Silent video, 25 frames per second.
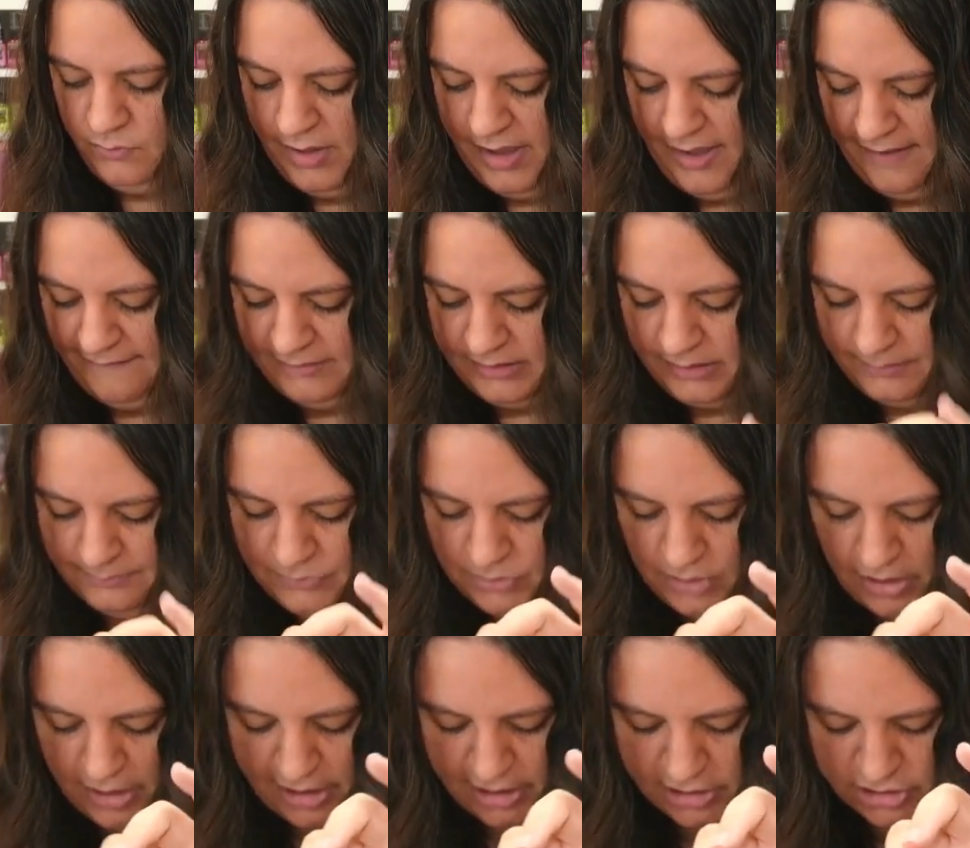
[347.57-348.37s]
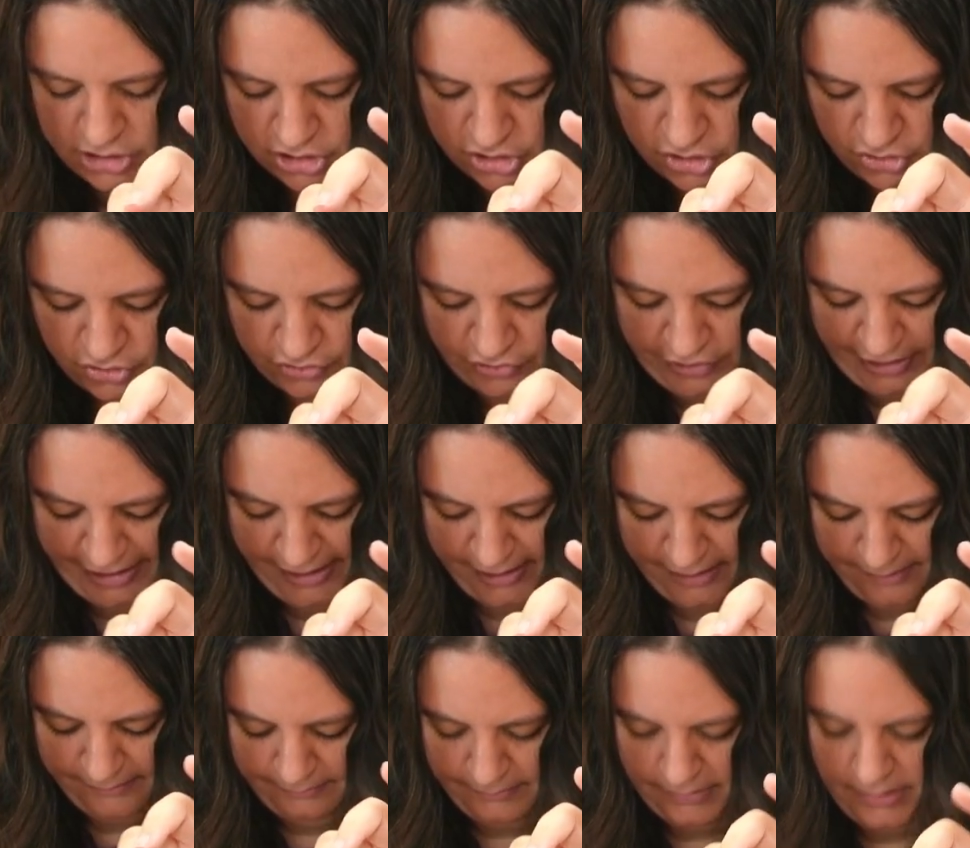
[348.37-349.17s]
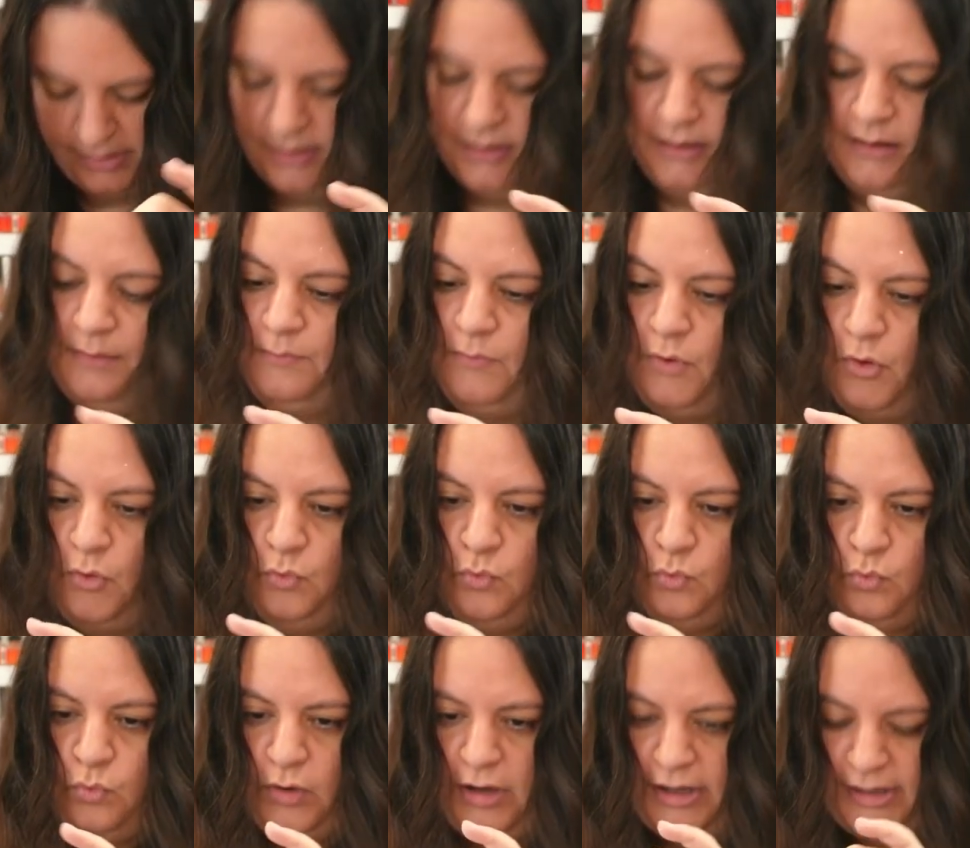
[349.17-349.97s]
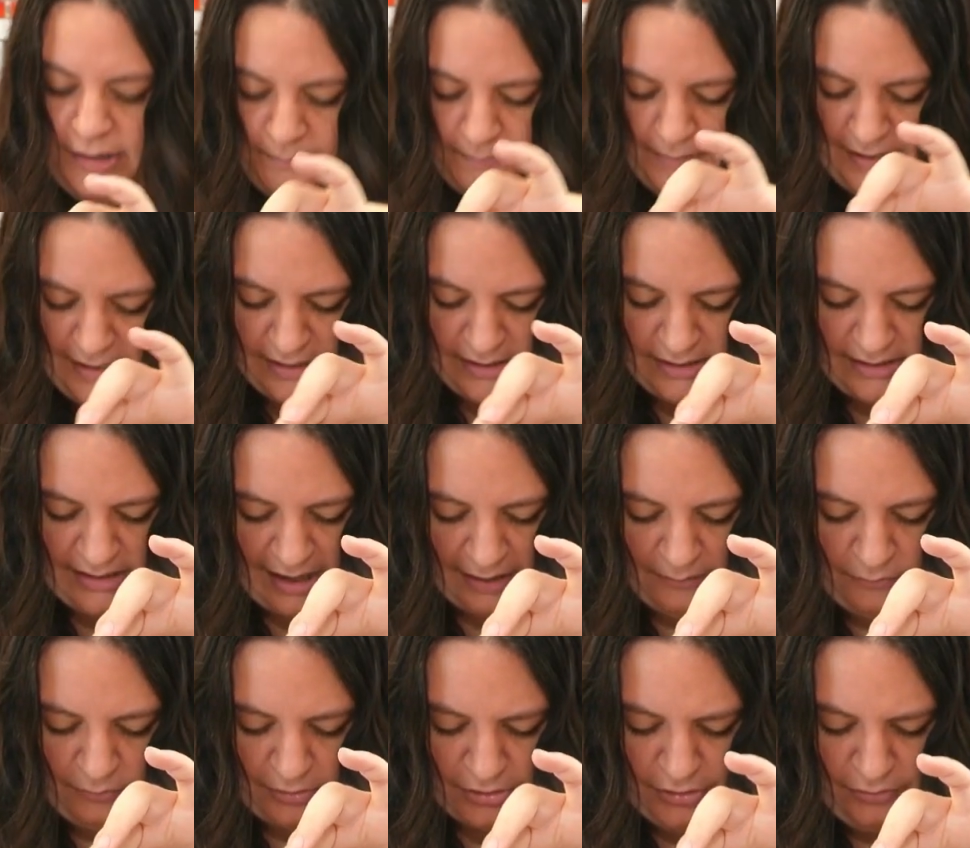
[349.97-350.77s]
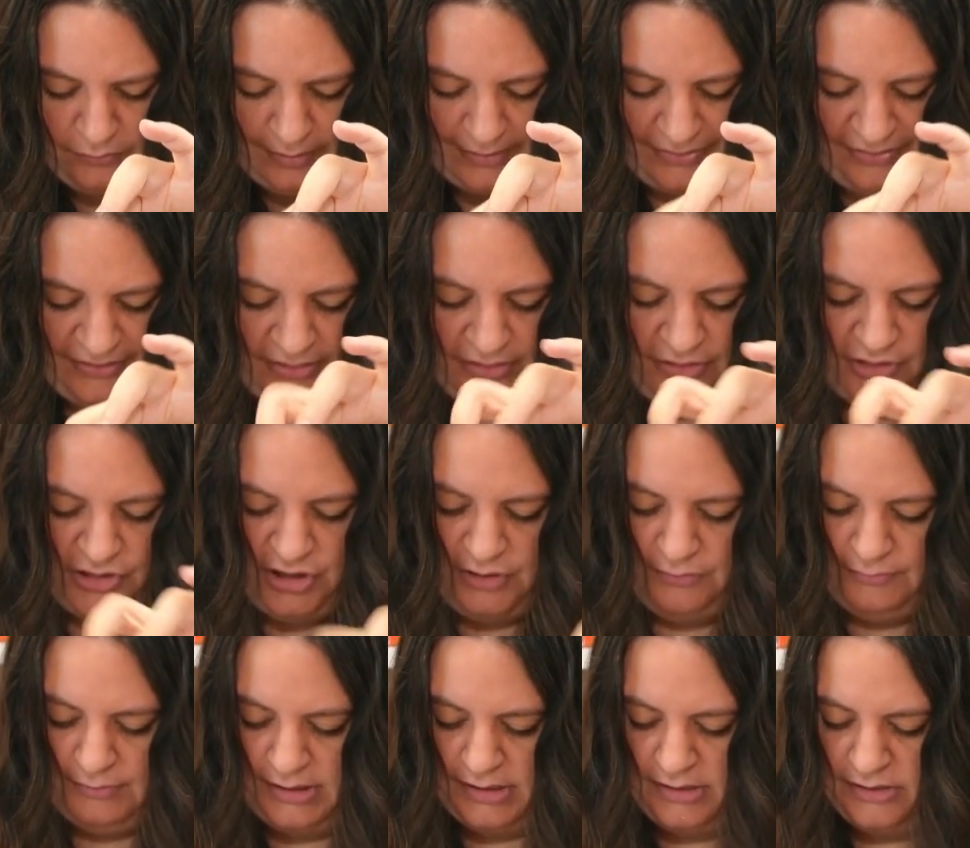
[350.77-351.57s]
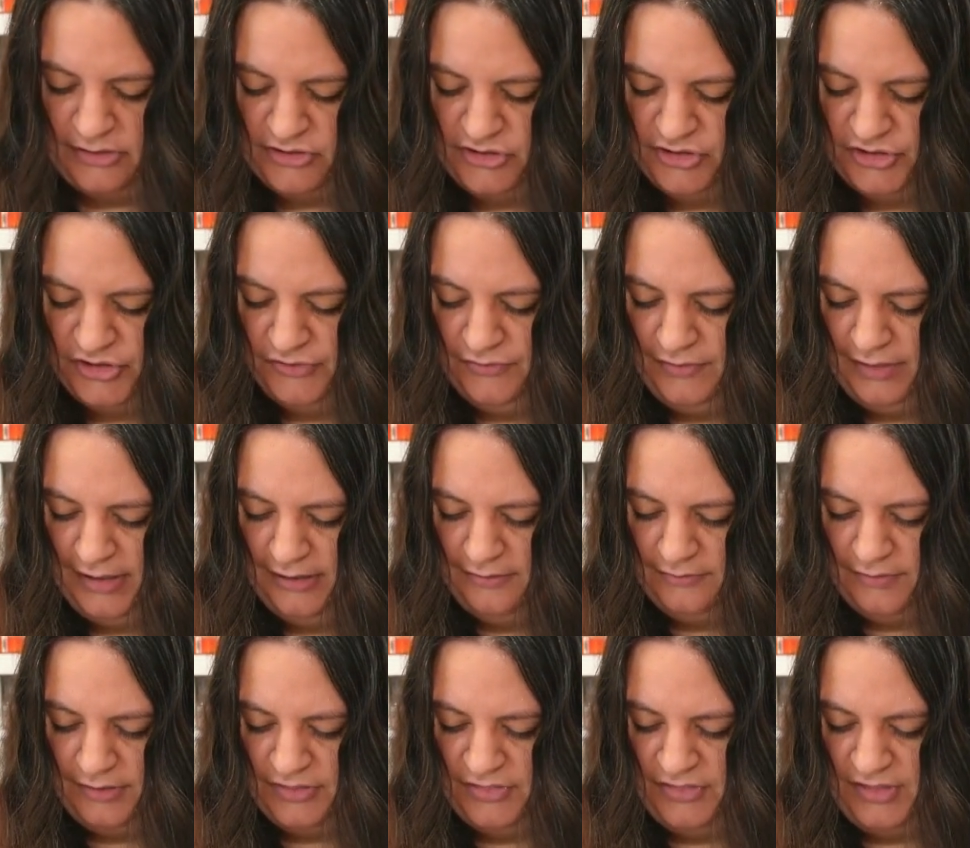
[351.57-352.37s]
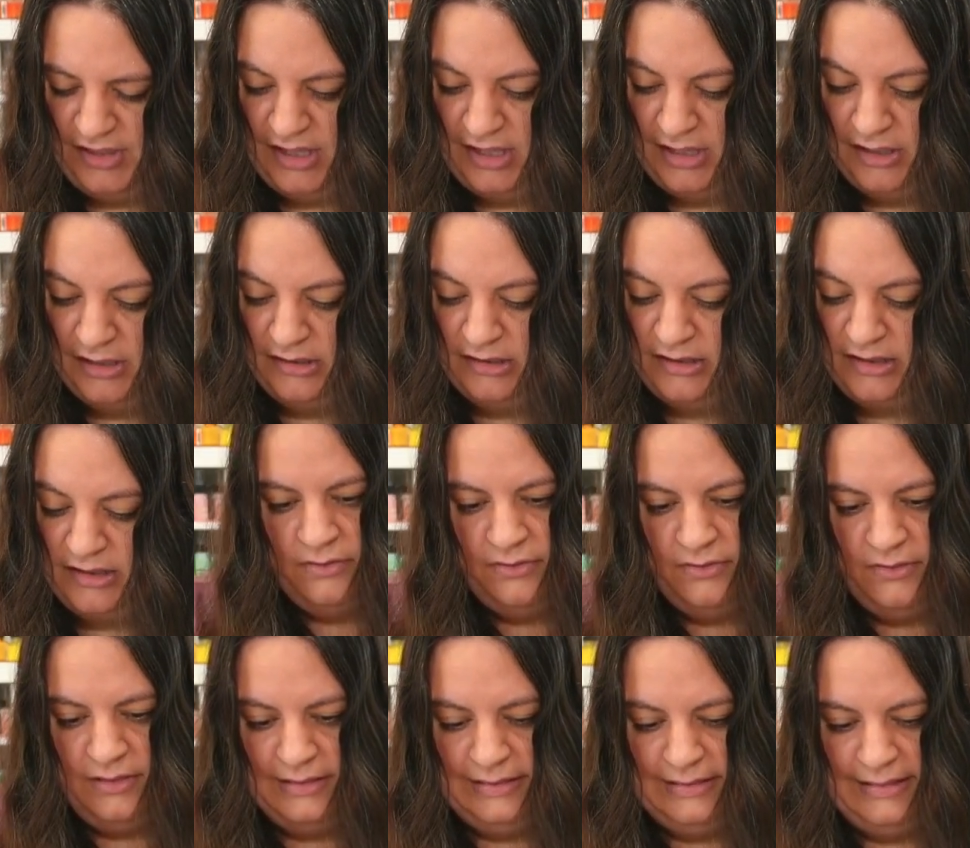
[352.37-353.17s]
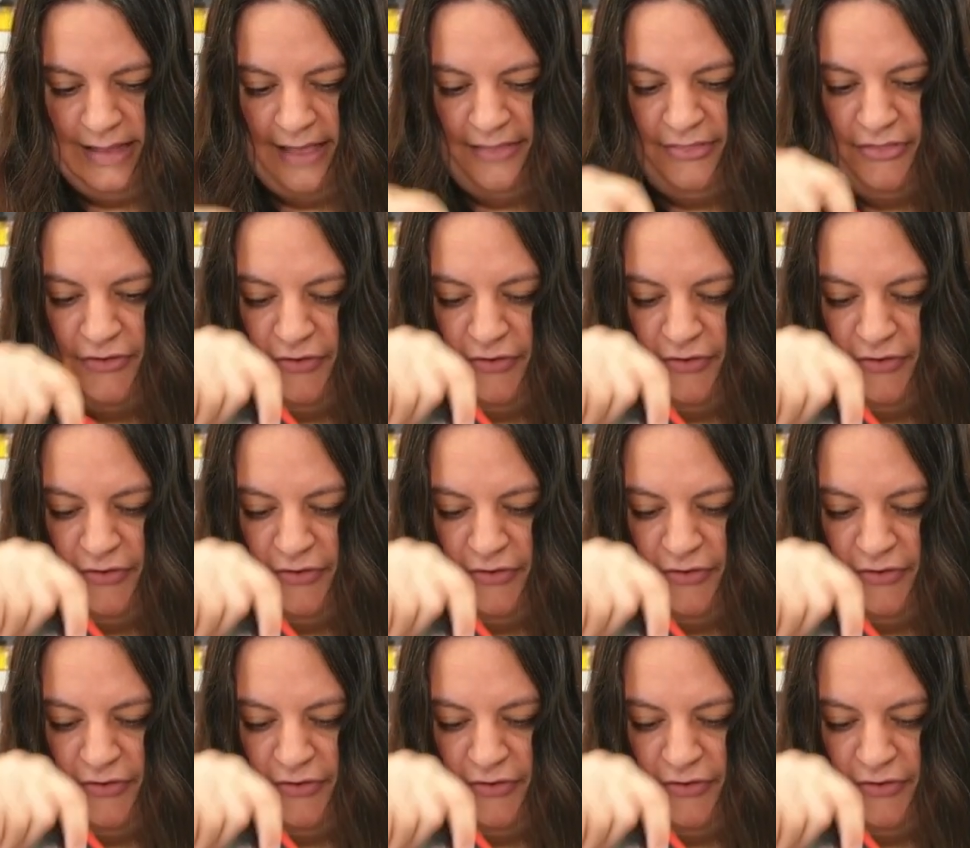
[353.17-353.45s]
We have some large crimps, some wood beads. I wonder what she was doing with these. Leather